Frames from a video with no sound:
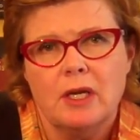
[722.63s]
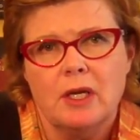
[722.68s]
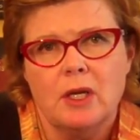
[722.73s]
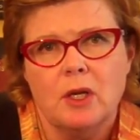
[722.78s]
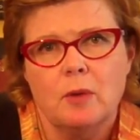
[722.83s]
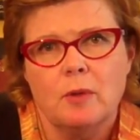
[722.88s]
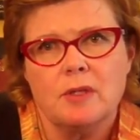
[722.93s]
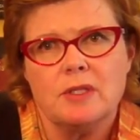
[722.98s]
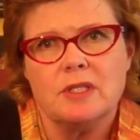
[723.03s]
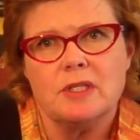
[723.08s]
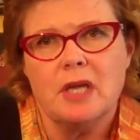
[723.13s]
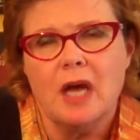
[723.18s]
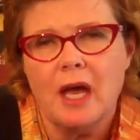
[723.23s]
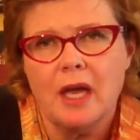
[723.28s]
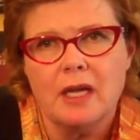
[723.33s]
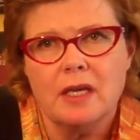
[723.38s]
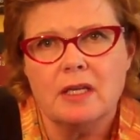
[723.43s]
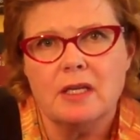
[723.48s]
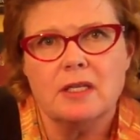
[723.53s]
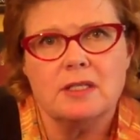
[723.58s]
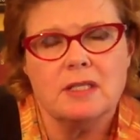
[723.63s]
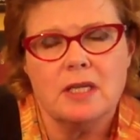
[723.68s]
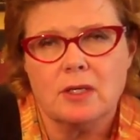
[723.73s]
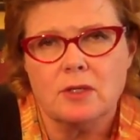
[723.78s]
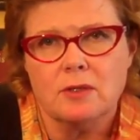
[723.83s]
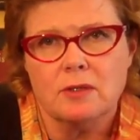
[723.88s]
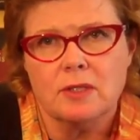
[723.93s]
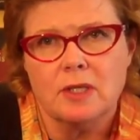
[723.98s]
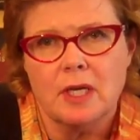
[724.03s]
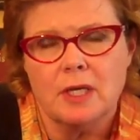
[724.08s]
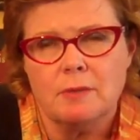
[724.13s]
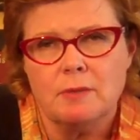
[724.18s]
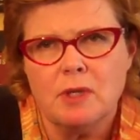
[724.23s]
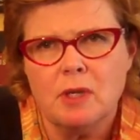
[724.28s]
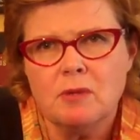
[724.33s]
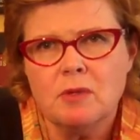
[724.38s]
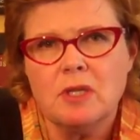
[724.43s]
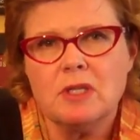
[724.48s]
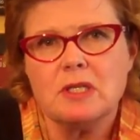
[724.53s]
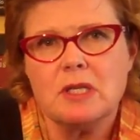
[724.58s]
It's diet, it's exercise. We
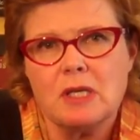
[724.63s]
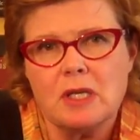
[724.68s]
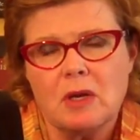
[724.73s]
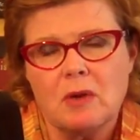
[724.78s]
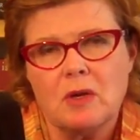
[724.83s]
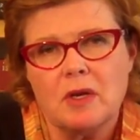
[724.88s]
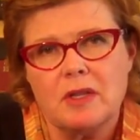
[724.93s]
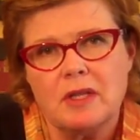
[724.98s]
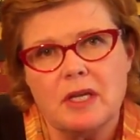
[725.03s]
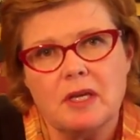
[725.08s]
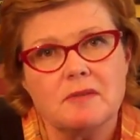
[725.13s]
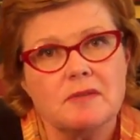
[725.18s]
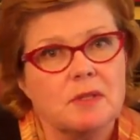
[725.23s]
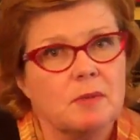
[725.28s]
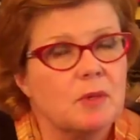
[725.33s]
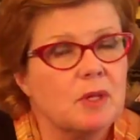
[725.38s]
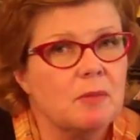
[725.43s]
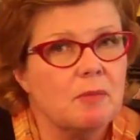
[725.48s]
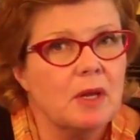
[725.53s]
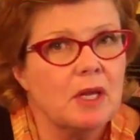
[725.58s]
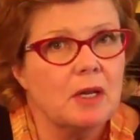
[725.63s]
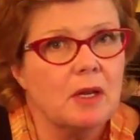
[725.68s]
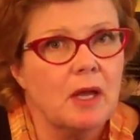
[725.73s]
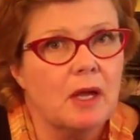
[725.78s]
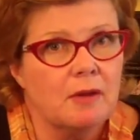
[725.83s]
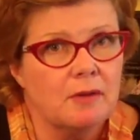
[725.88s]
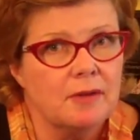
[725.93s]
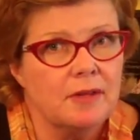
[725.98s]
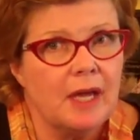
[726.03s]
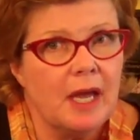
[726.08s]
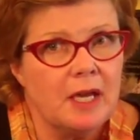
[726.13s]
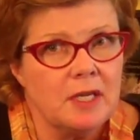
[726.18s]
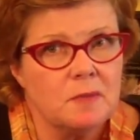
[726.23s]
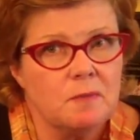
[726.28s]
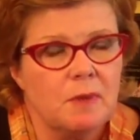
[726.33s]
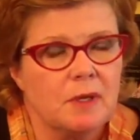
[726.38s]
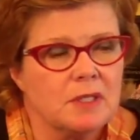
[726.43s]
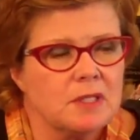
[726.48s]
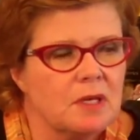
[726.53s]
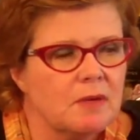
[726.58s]
don't necessarily think of some of the mental health
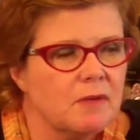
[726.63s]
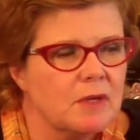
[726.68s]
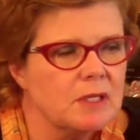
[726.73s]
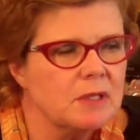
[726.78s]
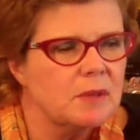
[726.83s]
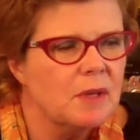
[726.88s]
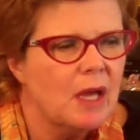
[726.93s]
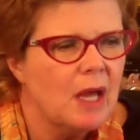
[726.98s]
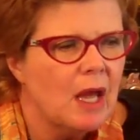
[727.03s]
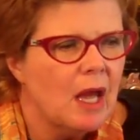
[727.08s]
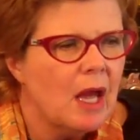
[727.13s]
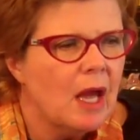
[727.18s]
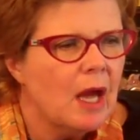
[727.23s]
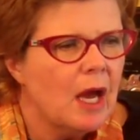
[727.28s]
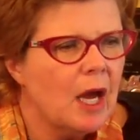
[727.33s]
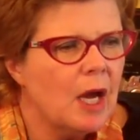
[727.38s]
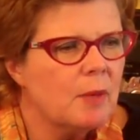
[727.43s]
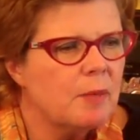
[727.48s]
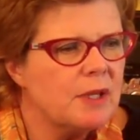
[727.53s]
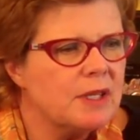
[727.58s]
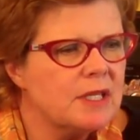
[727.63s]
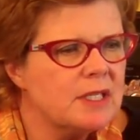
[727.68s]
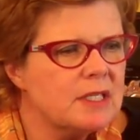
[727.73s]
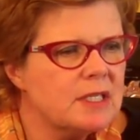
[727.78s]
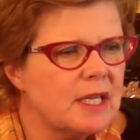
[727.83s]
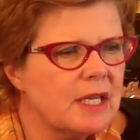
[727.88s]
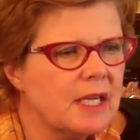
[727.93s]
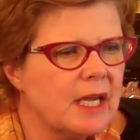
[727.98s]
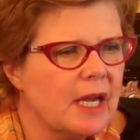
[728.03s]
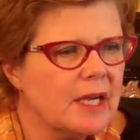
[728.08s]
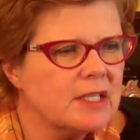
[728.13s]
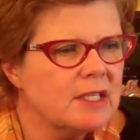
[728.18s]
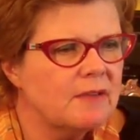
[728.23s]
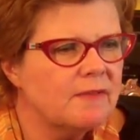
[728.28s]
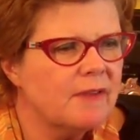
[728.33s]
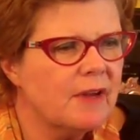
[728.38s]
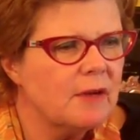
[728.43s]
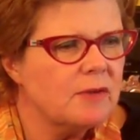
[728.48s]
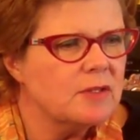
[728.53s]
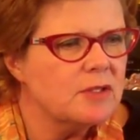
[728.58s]
aspects of it. But this study
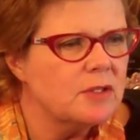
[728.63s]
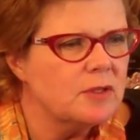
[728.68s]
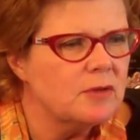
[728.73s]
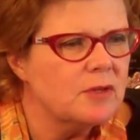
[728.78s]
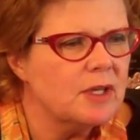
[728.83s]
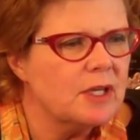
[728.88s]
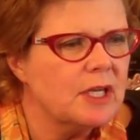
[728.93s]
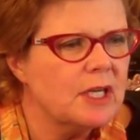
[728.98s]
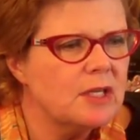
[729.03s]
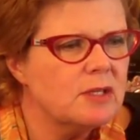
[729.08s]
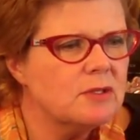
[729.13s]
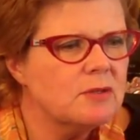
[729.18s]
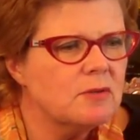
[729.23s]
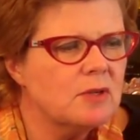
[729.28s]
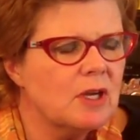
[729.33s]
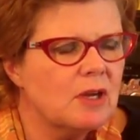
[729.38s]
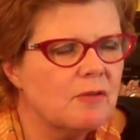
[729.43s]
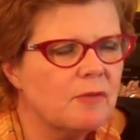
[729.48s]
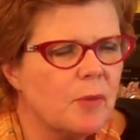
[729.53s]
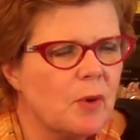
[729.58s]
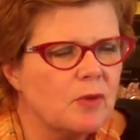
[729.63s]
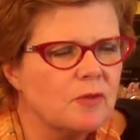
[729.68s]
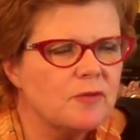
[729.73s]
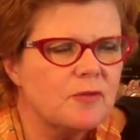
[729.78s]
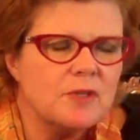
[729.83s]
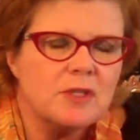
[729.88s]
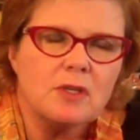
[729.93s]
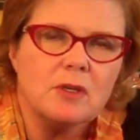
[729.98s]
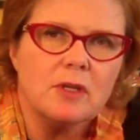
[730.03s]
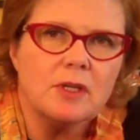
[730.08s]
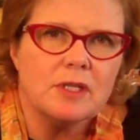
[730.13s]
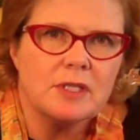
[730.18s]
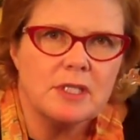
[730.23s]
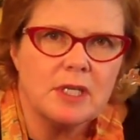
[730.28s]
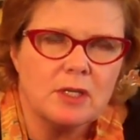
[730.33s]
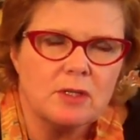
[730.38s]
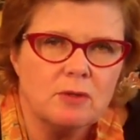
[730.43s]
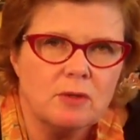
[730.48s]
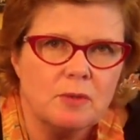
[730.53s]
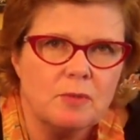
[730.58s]
actually found too that a history of both physical and
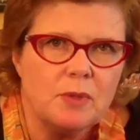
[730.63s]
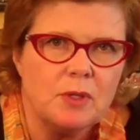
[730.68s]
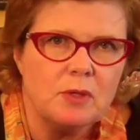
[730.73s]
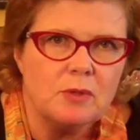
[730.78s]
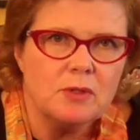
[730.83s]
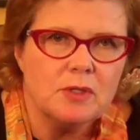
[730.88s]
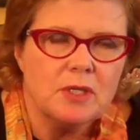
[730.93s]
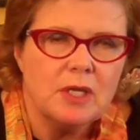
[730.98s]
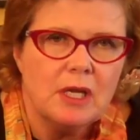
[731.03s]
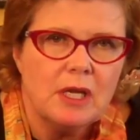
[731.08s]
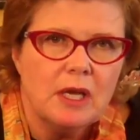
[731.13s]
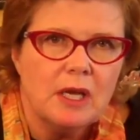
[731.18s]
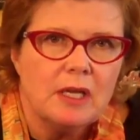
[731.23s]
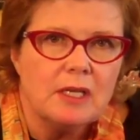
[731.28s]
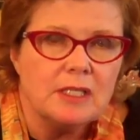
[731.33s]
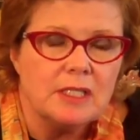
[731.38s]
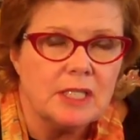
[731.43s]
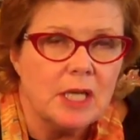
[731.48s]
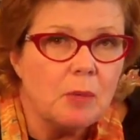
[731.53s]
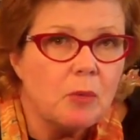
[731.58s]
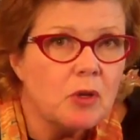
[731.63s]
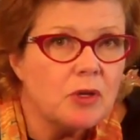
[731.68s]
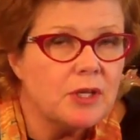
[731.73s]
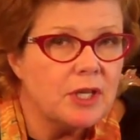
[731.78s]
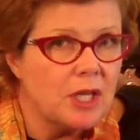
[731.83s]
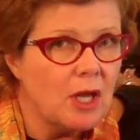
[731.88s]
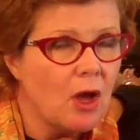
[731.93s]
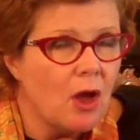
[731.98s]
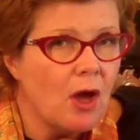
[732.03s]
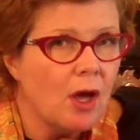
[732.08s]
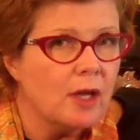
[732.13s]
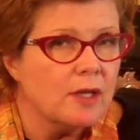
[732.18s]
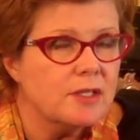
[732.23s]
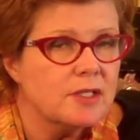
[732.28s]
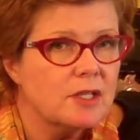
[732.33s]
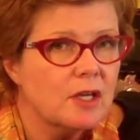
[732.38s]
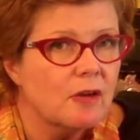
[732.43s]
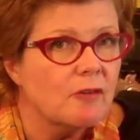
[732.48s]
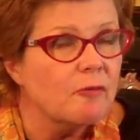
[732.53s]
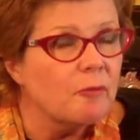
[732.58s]
sexual abuse doubled the
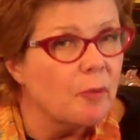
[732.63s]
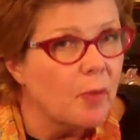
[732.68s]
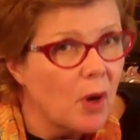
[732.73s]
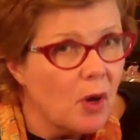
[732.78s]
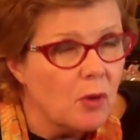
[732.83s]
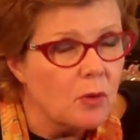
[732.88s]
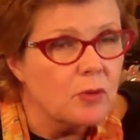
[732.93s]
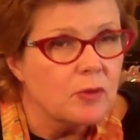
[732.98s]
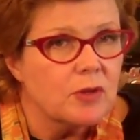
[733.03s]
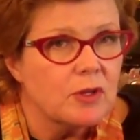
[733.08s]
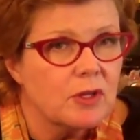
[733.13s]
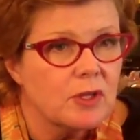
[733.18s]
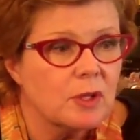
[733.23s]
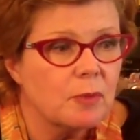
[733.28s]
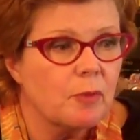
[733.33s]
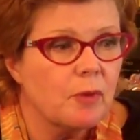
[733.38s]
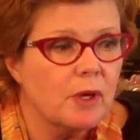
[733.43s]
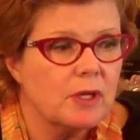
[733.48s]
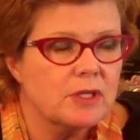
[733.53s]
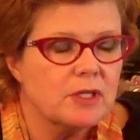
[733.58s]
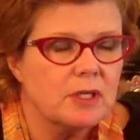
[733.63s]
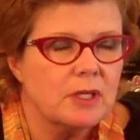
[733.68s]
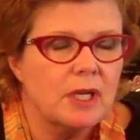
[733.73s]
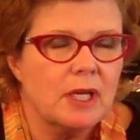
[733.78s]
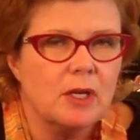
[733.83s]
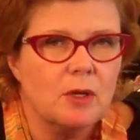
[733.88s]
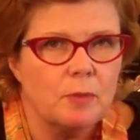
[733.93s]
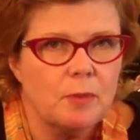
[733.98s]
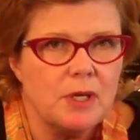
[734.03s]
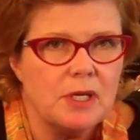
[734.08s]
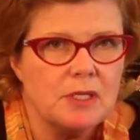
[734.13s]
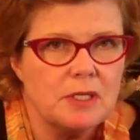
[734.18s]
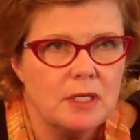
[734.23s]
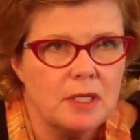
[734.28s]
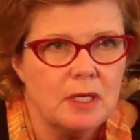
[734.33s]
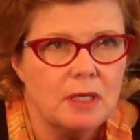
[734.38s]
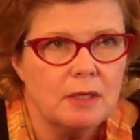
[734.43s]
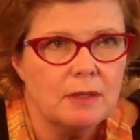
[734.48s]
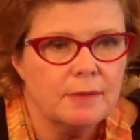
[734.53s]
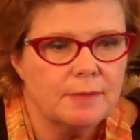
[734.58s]
odds of both depression and
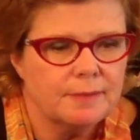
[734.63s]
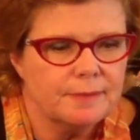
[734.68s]
obesity.